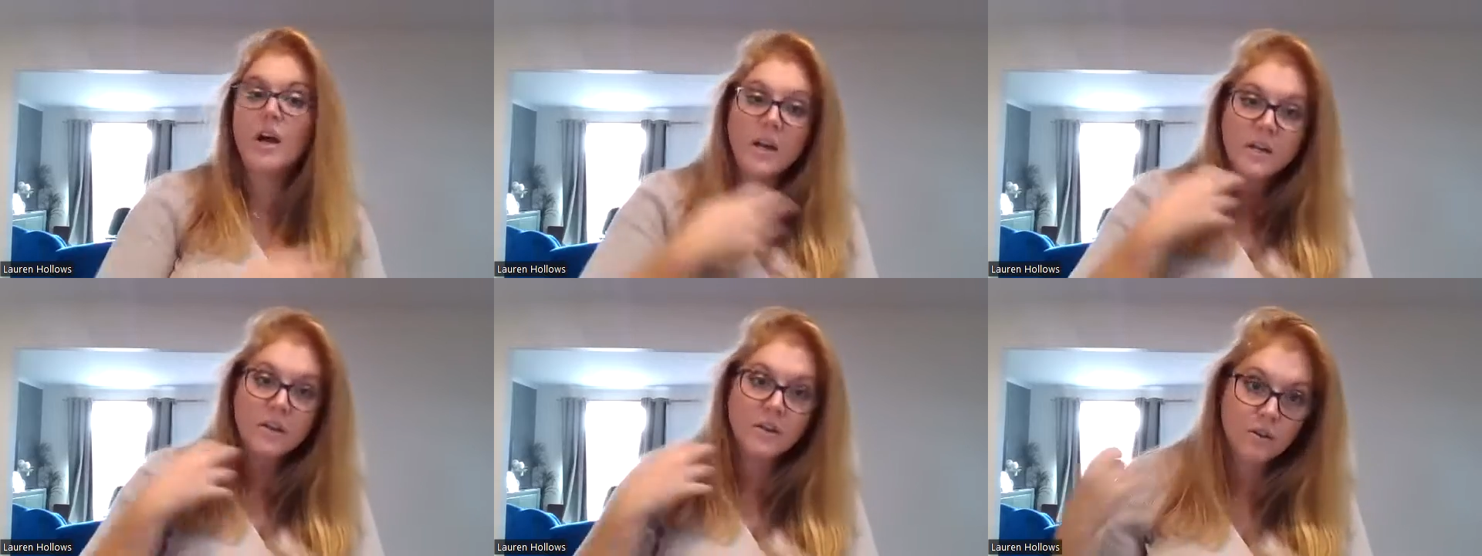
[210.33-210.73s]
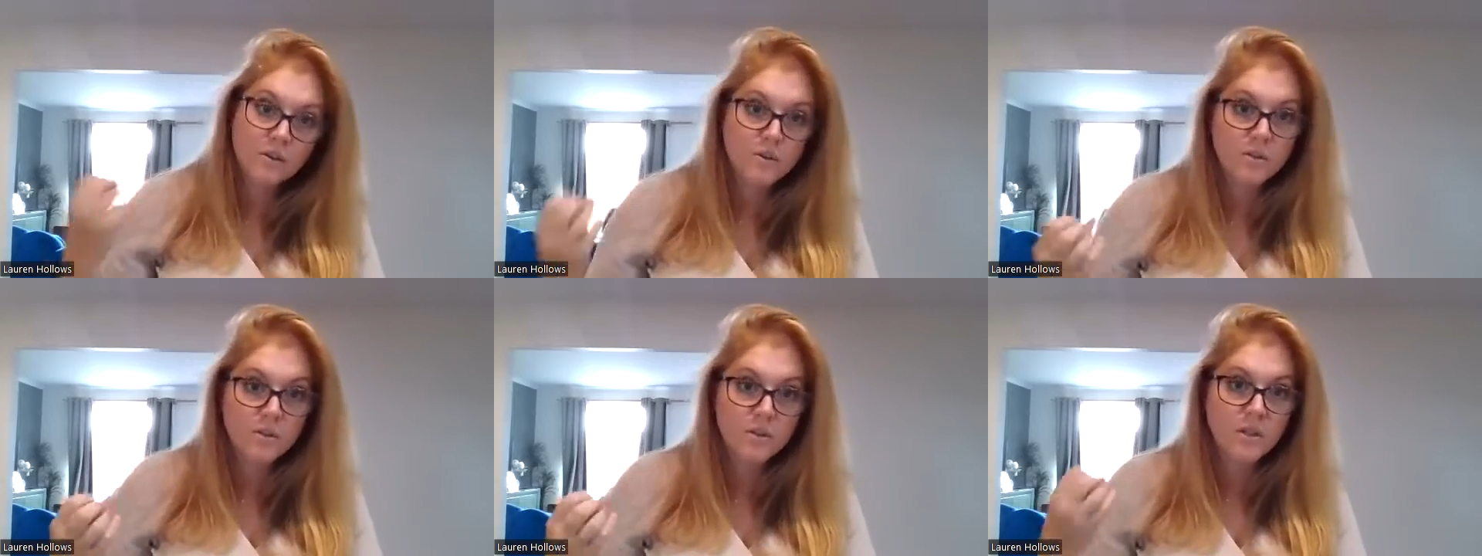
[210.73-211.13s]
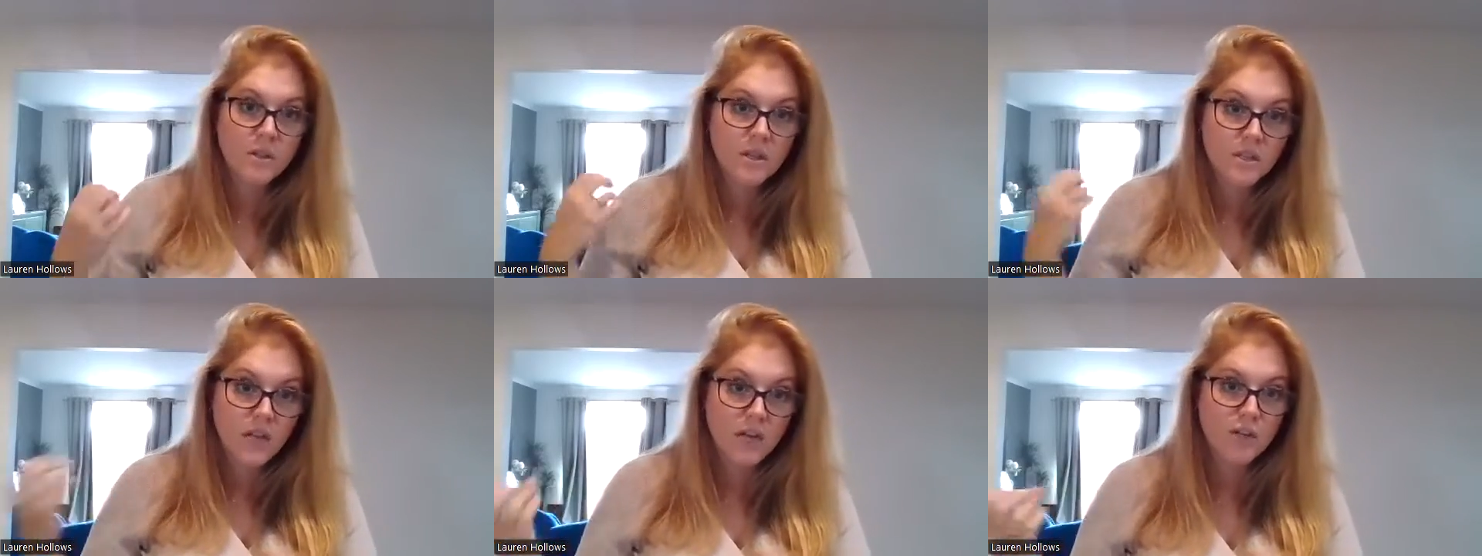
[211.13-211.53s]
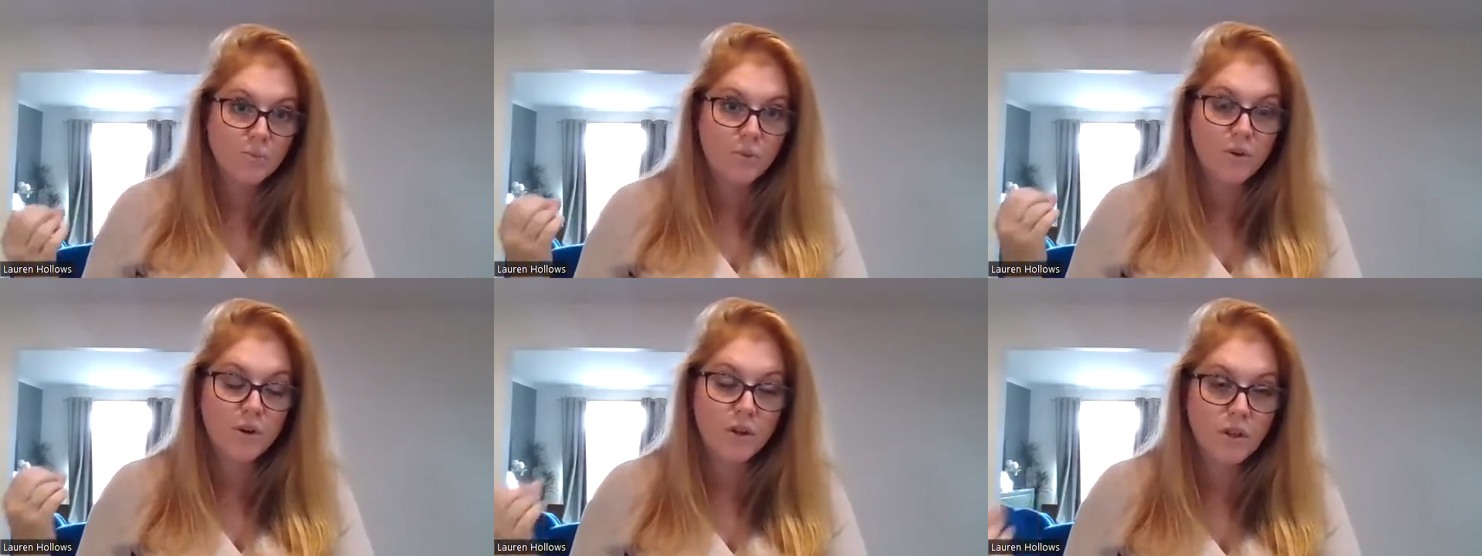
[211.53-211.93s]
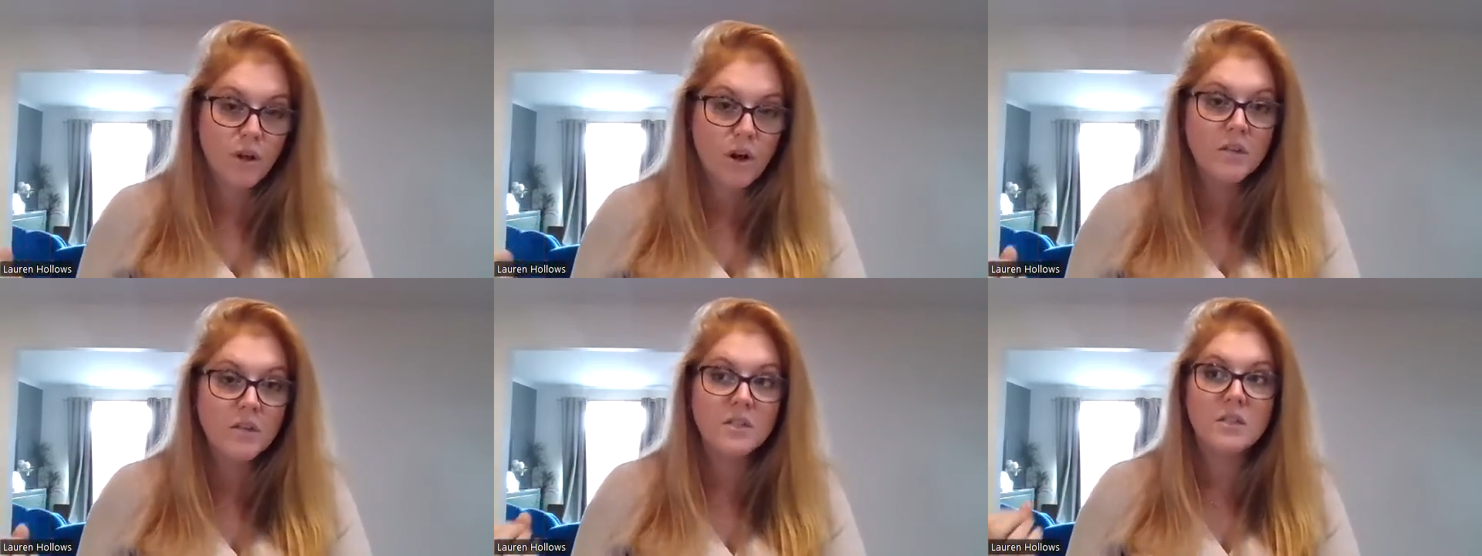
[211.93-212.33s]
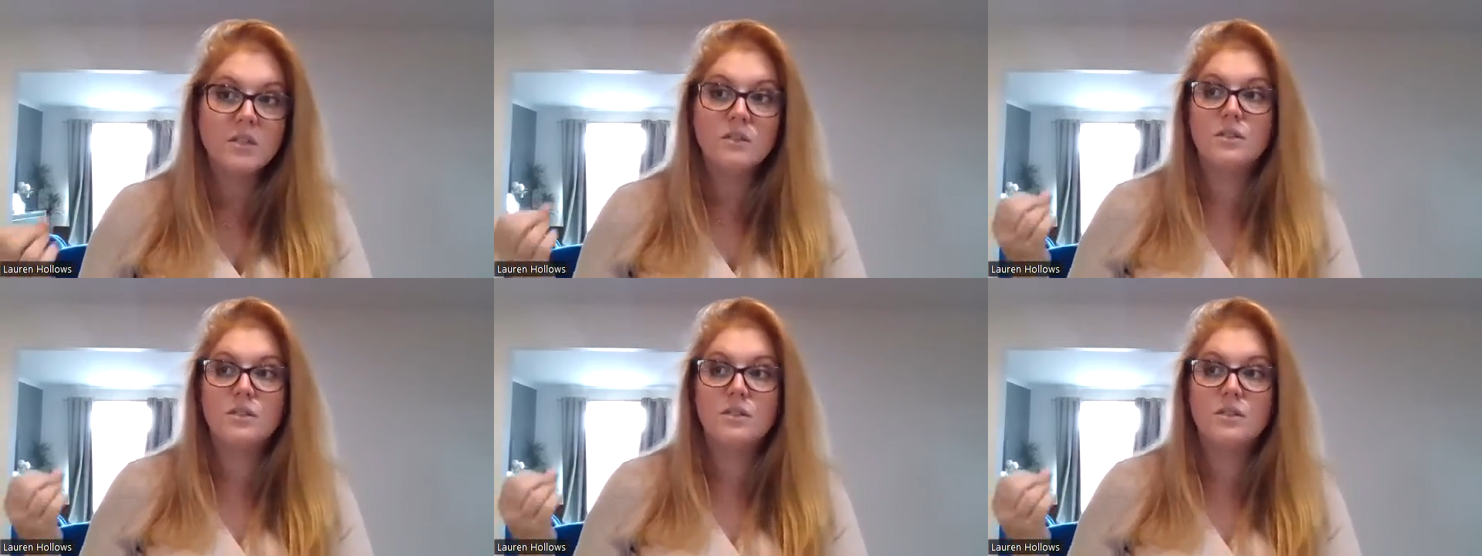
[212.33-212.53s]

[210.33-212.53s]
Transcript: I use the dashboard a lot